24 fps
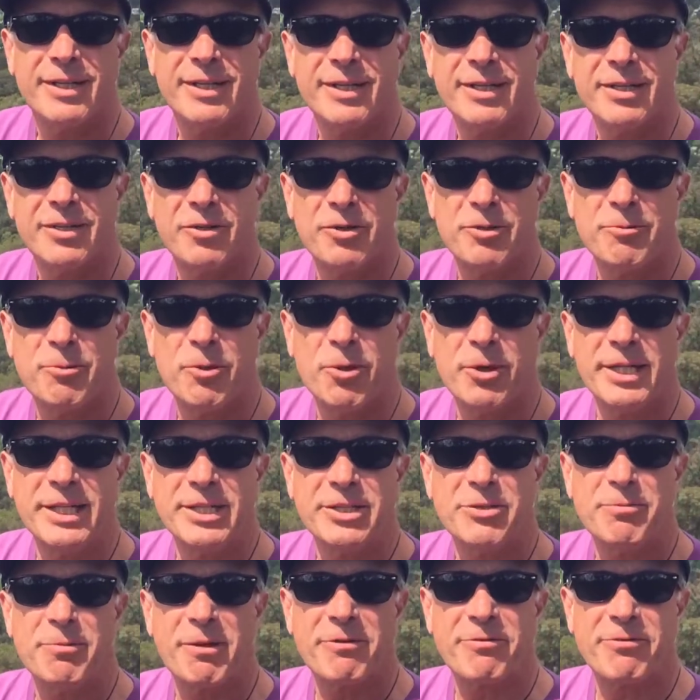Good morning
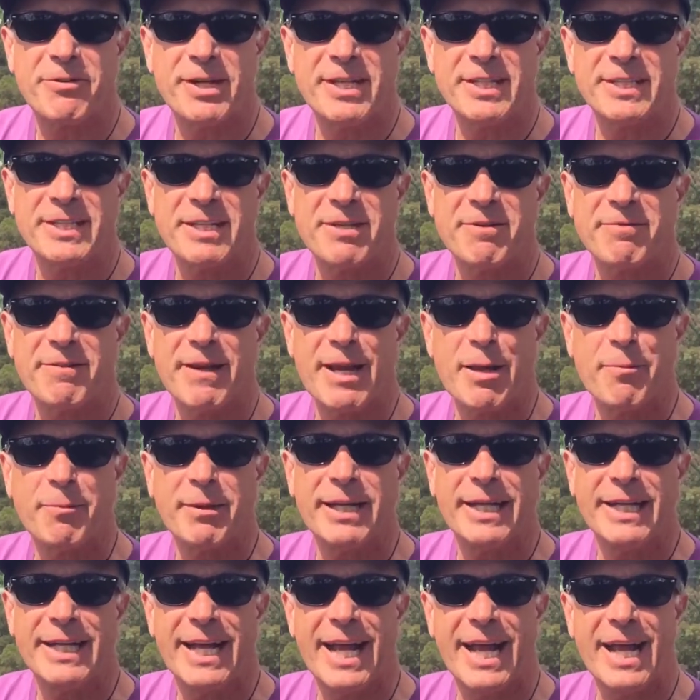to my friends and
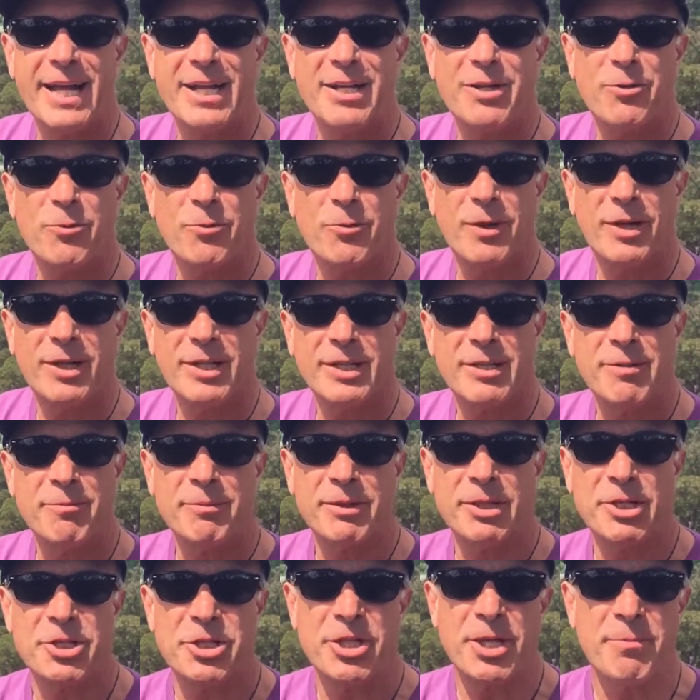family, and welcome
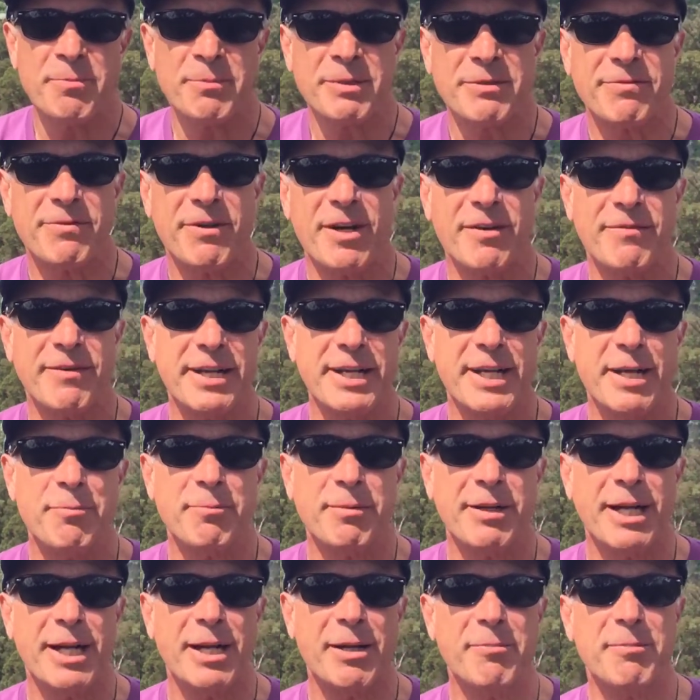to Jim's 5am
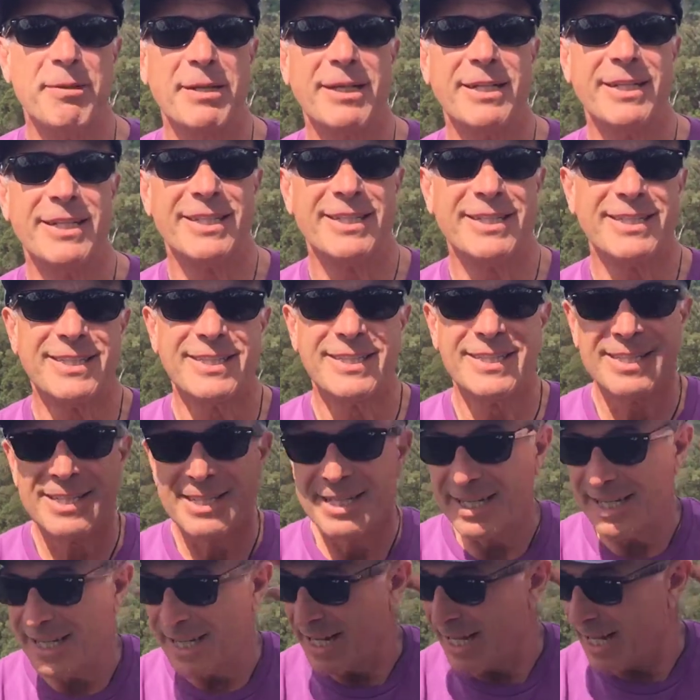Club.
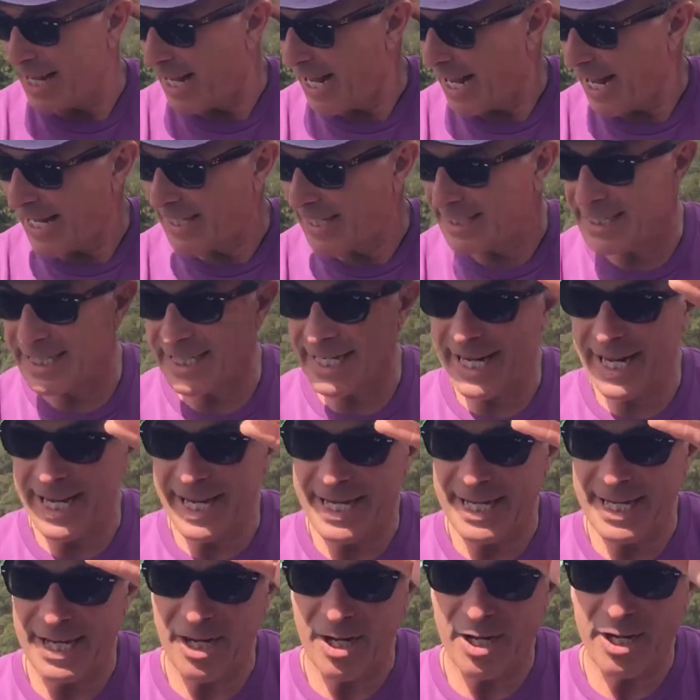And
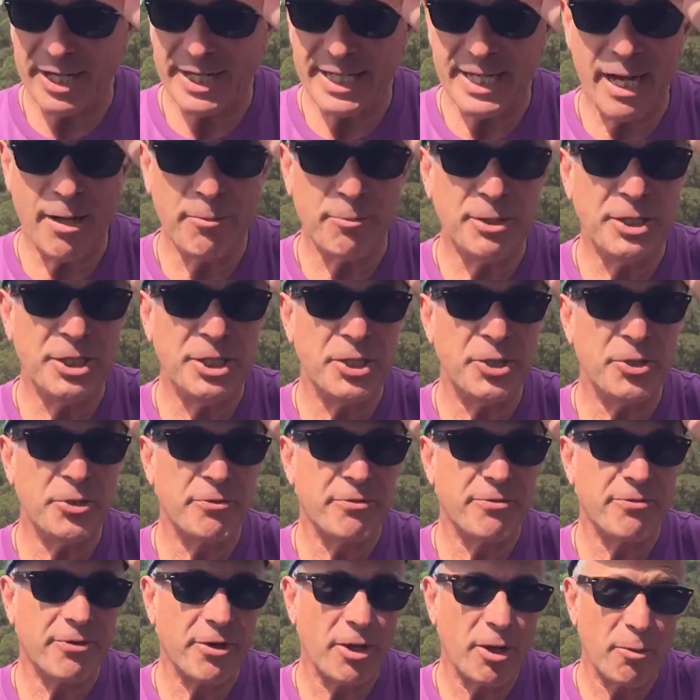today I come to you
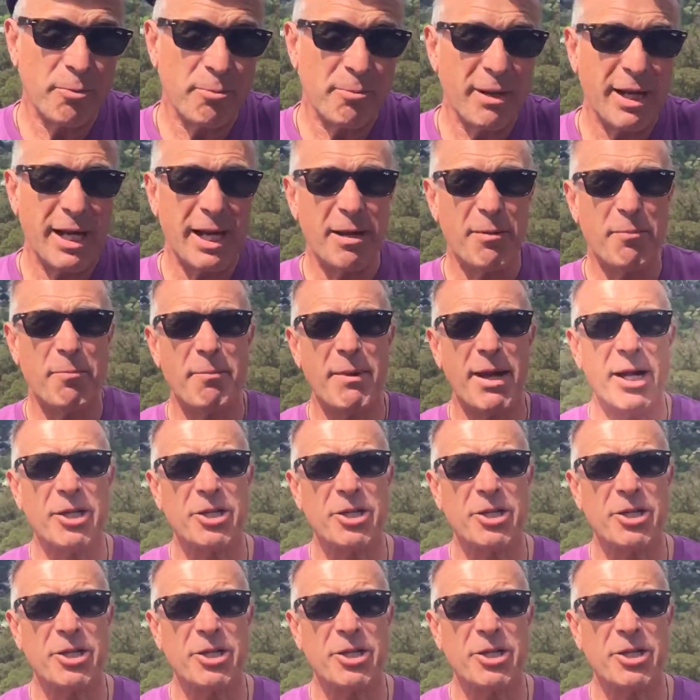from Mount